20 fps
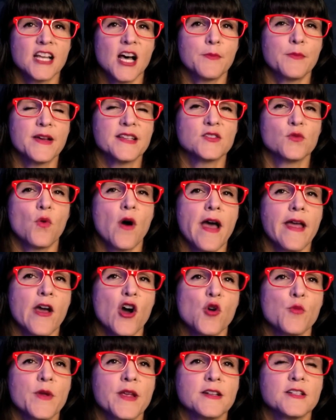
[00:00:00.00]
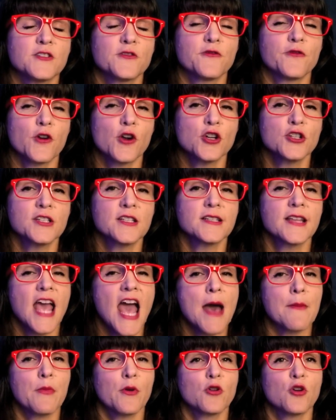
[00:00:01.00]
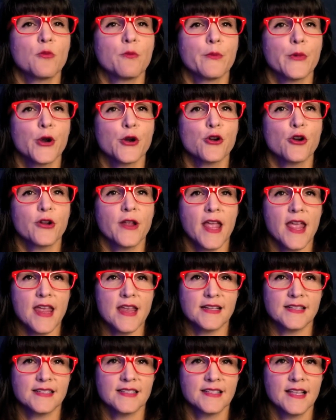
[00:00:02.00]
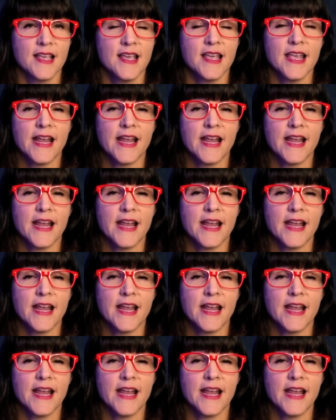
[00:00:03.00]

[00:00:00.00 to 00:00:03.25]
up as Wyoming's first capital murder case